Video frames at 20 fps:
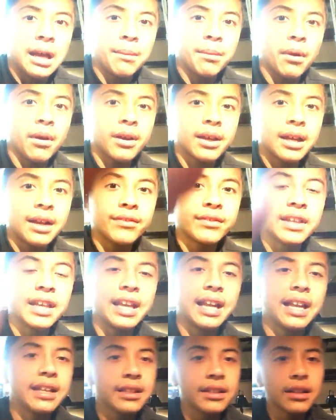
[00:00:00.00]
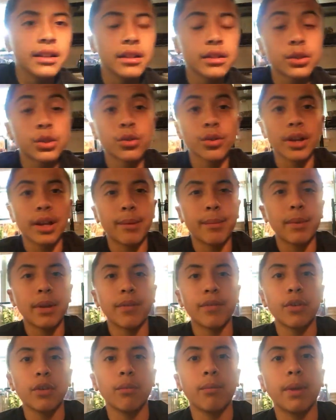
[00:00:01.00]
Probably gonna have to end the stream in a
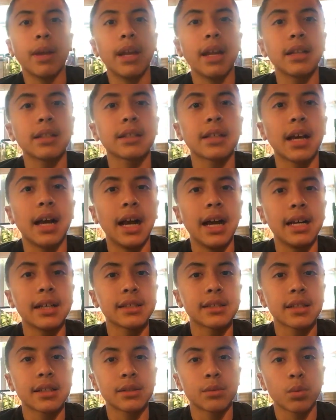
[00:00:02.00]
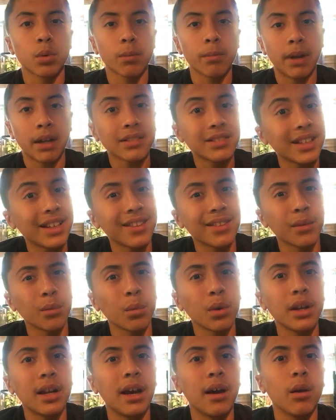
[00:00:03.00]
few minutes, guys, because we're about to hit the
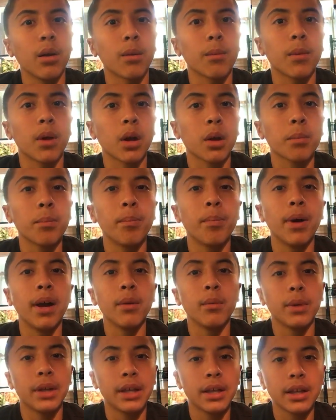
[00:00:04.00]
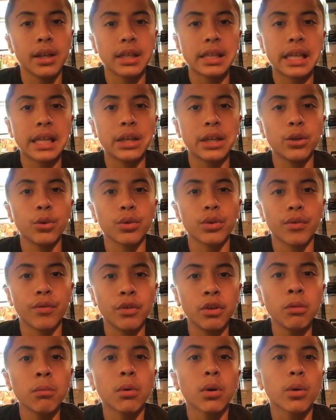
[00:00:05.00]
one hour mark. But we can continue with a
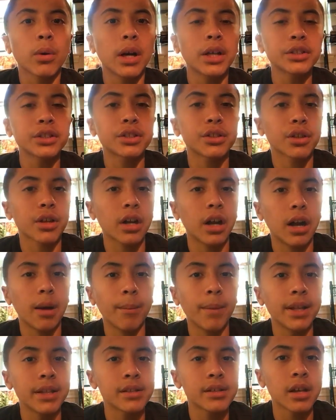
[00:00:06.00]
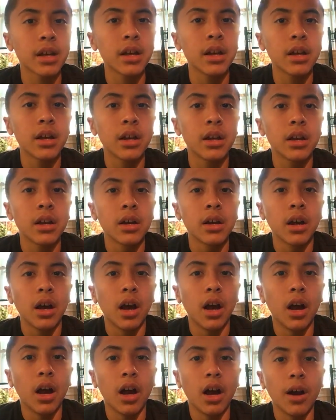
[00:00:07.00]
few more questions or comments.
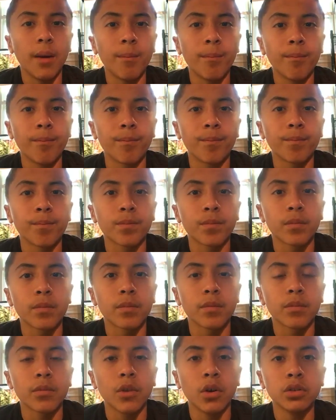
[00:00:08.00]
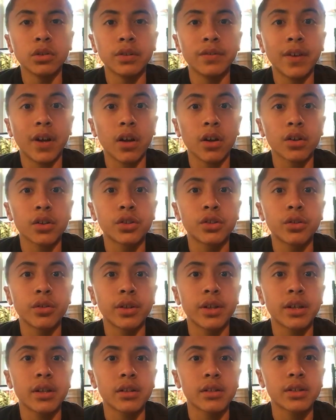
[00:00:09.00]
Um, those of y'all are still
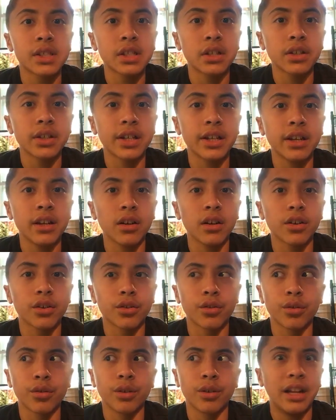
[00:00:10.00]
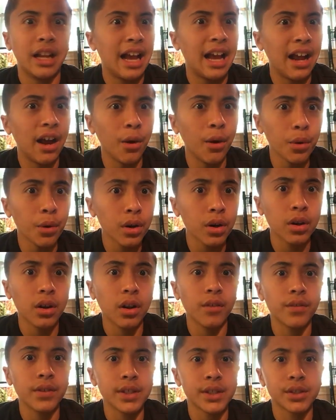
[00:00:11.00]
still here through an hour
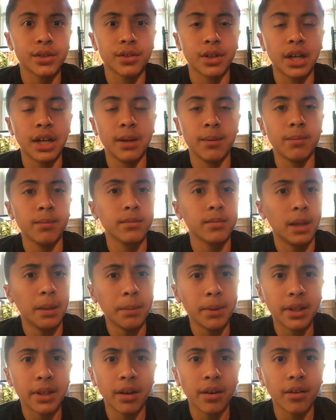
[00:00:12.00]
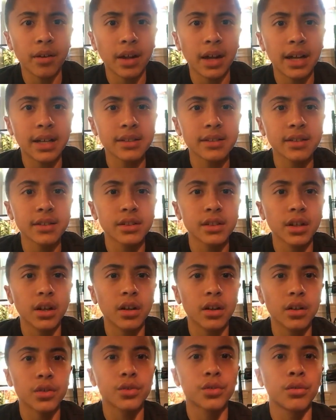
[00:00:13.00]
of this stream, let me know, guys, because
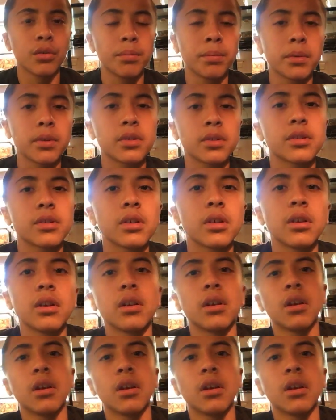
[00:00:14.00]
y'all are troopers.